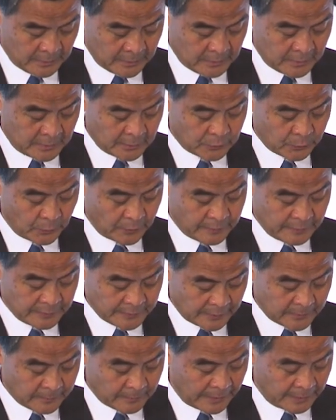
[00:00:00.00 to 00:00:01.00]
It's with this
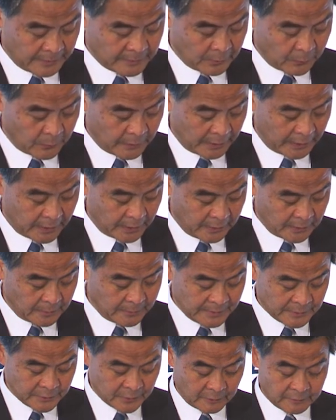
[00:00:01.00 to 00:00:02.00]
in mind that we are in the
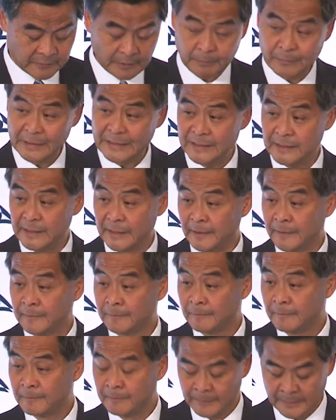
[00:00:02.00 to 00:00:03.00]
midst of completing
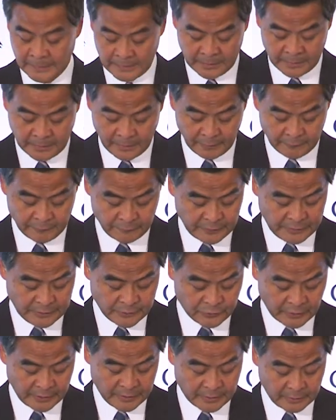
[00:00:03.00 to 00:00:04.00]
a free
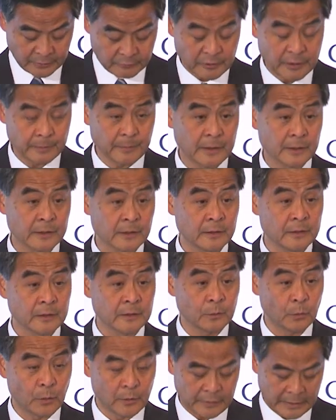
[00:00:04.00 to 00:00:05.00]
trade agreement
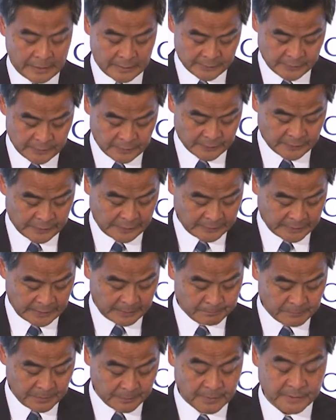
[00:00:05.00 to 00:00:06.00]
with ASEAN's
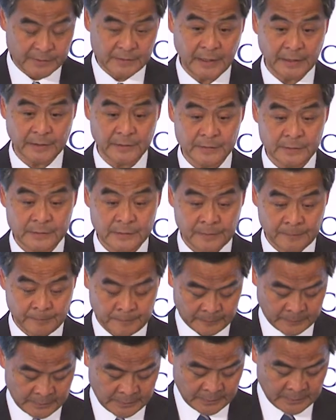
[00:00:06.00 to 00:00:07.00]
10 member states.
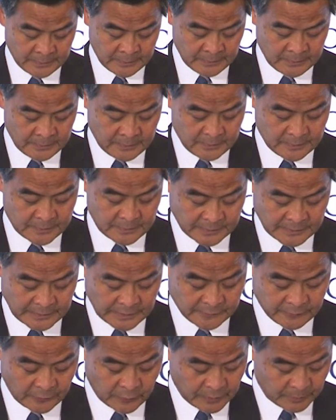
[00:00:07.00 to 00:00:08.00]

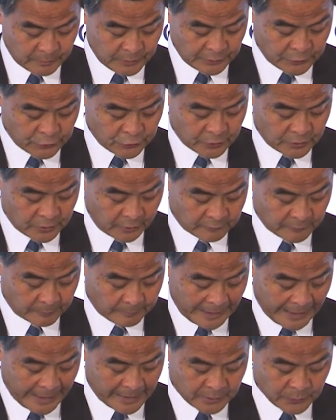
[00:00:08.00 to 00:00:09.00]
Successful completion of the
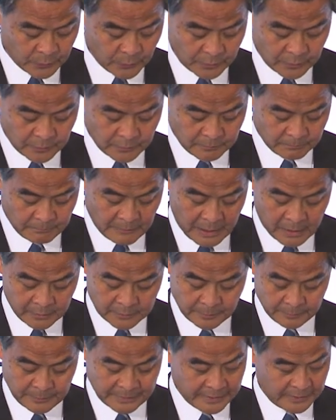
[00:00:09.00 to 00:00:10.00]
pact will mark
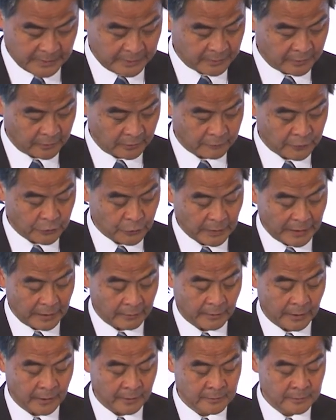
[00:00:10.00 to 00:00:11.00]
the beginning of a new
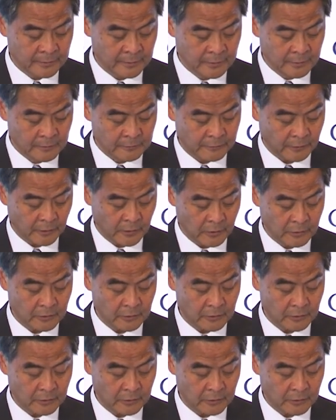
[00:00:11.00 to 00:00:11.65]
era for Hong